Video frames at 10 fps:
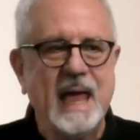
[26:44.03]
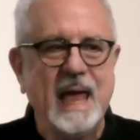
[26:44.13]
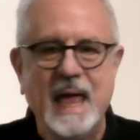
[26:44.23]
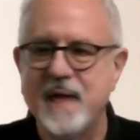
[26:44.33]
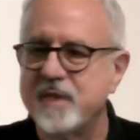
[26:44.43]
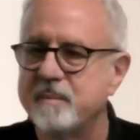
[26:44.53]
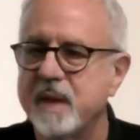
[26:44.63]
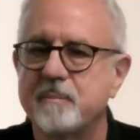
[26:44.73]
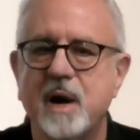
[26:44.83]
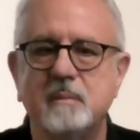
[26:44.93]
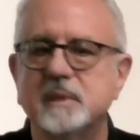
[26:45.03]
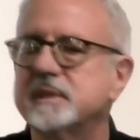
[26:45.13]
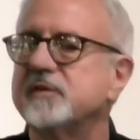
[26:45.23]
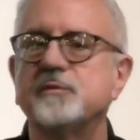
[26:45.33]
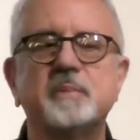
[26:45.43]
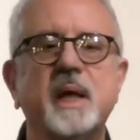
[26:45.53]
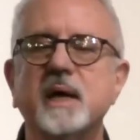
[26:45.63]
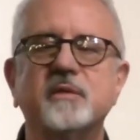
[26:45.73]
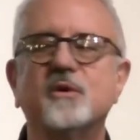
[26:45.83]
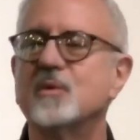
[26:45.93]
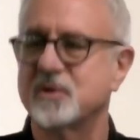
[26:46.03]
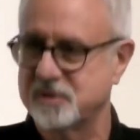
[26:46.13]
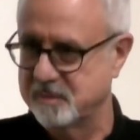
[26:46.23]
and they make public display in their worship.